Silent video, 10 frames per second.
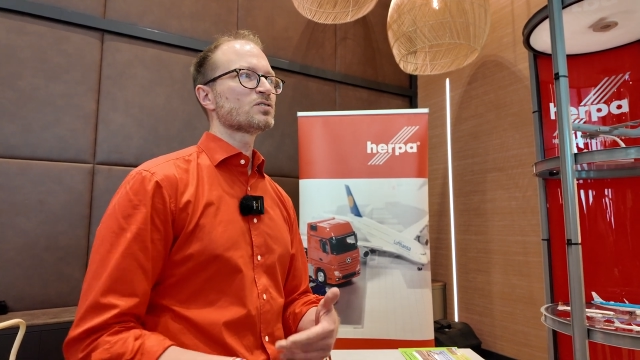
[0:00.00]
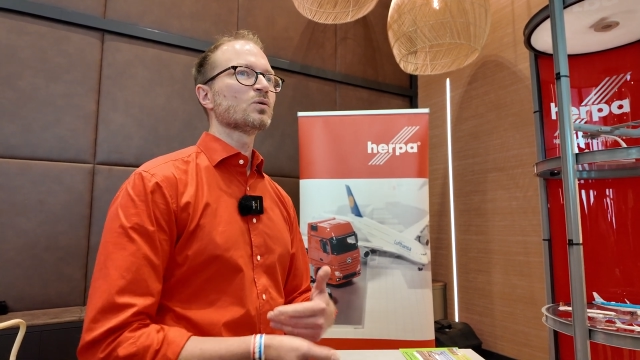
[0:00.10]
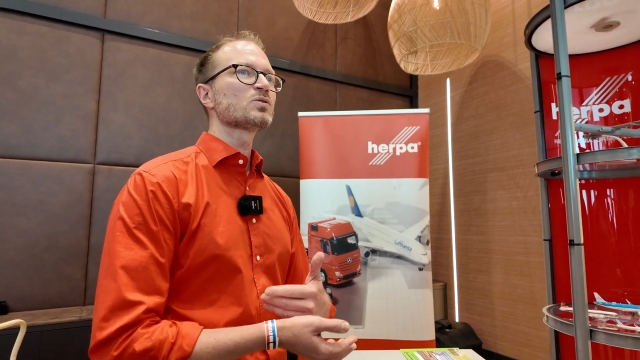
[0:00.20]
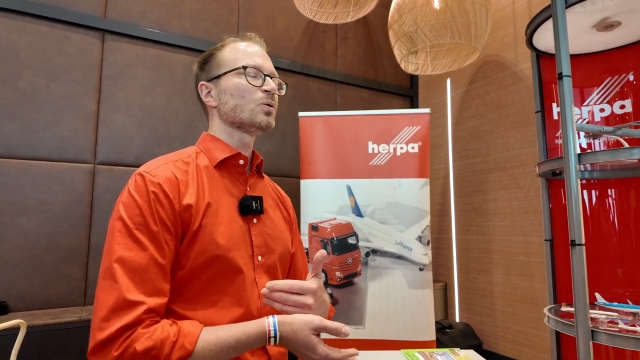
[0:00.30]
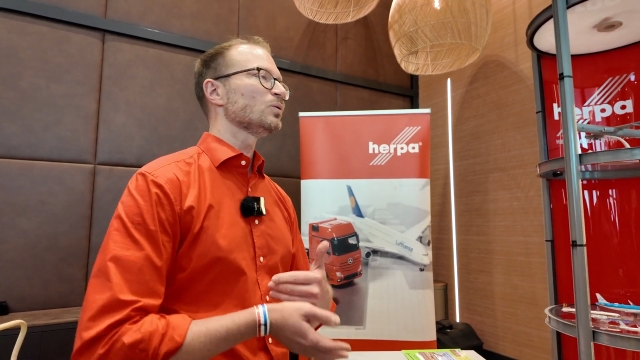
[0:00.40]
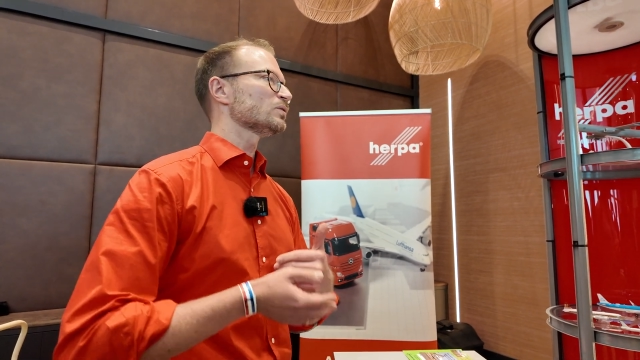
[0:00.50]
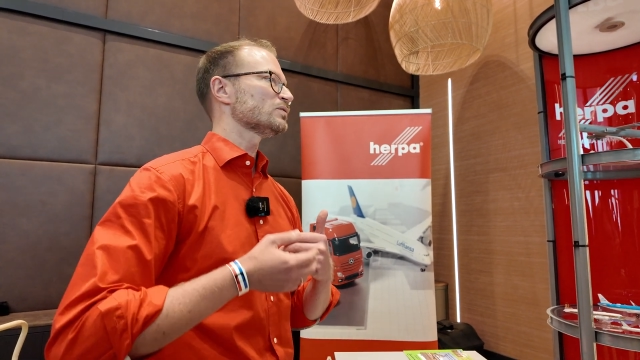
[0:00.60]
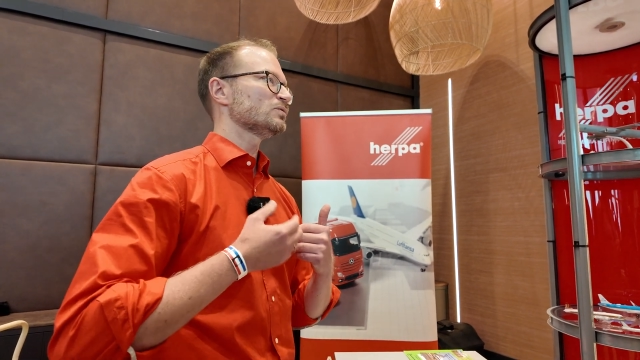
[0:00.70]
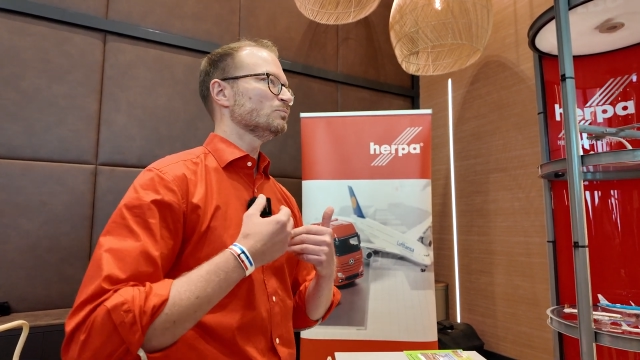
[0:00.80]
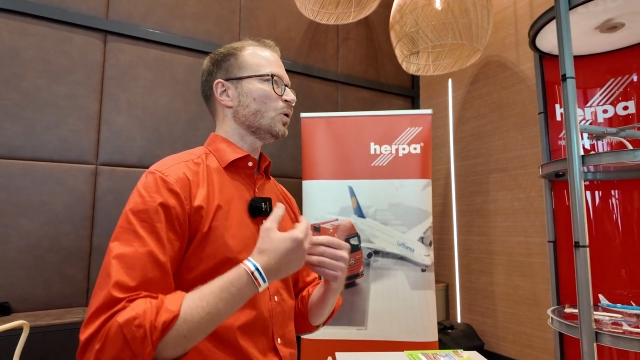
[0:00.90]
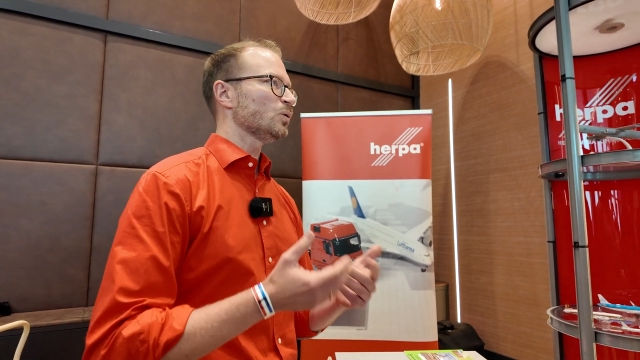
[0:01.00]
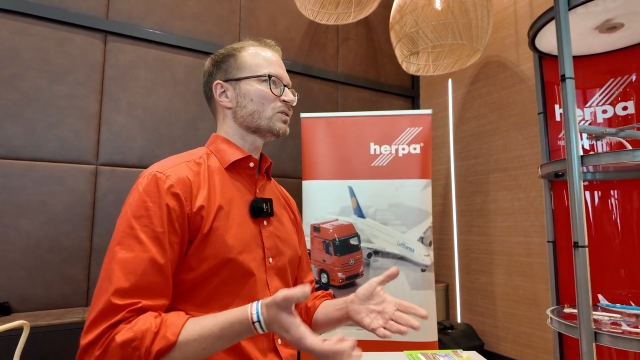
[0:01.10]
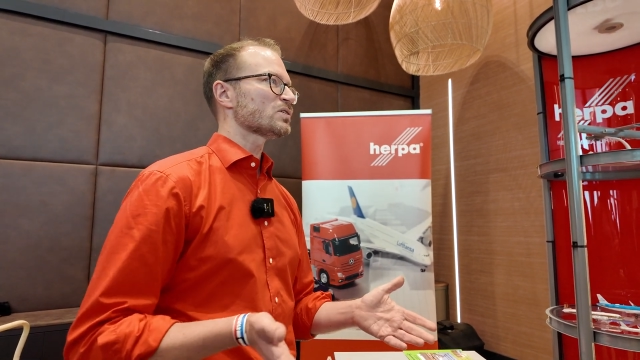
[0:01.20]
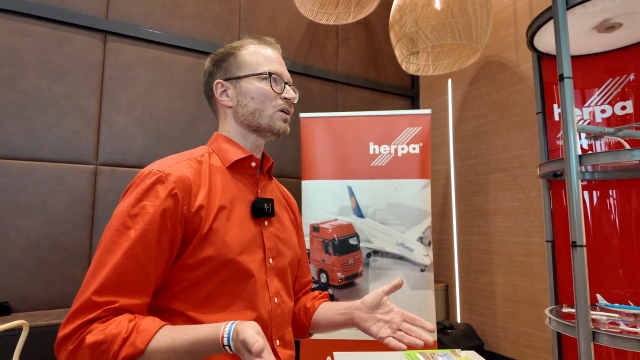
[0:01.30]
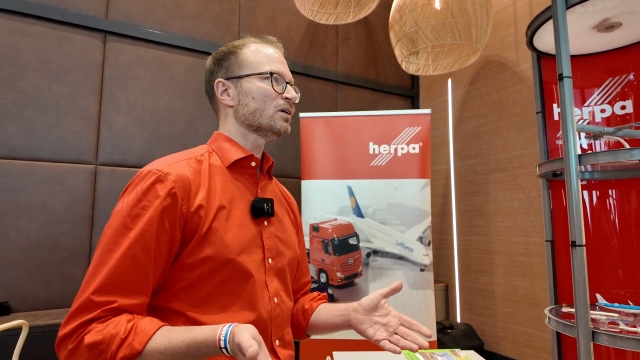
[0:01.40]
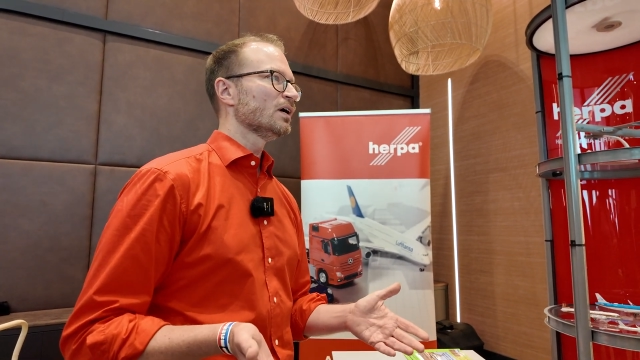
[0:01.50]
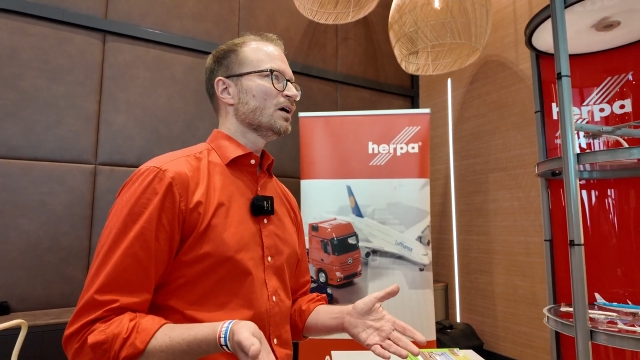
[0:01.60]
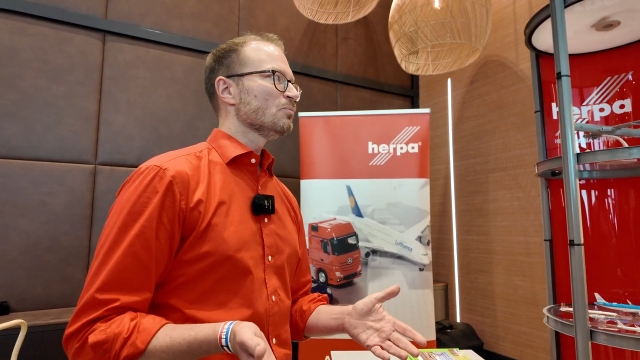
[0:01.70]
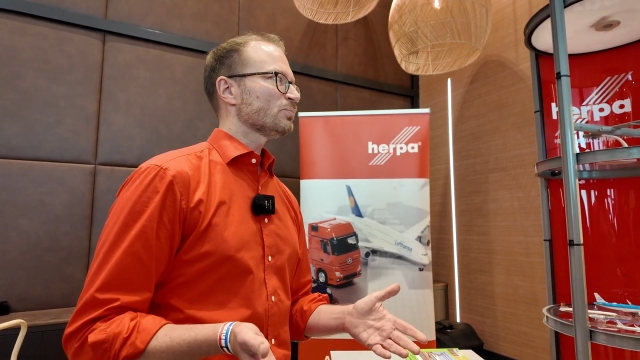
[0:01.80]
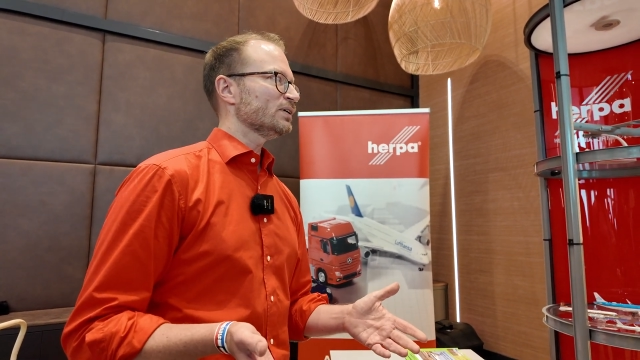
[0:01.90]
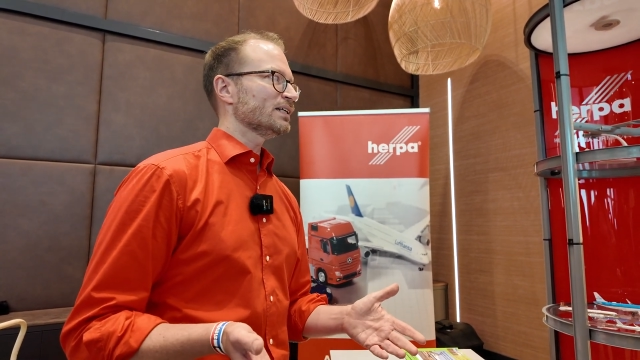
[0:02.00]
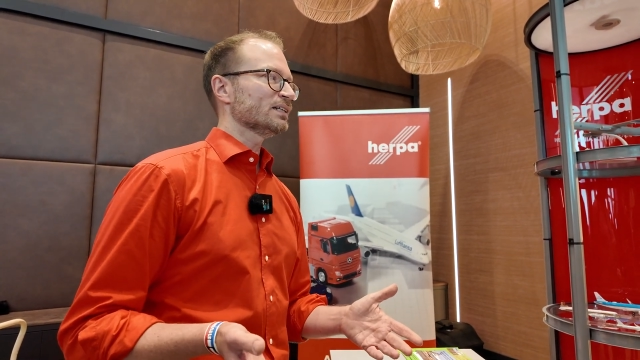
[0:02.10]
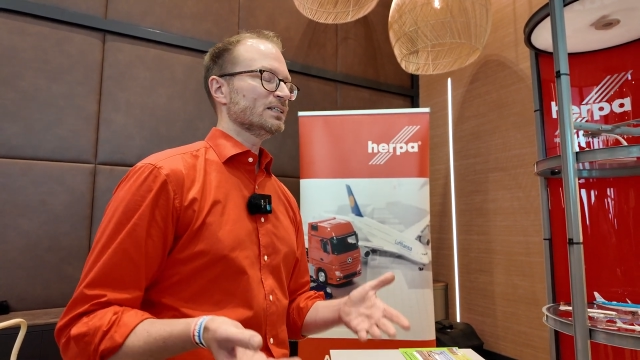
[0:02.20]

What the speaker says: those old molds are pretty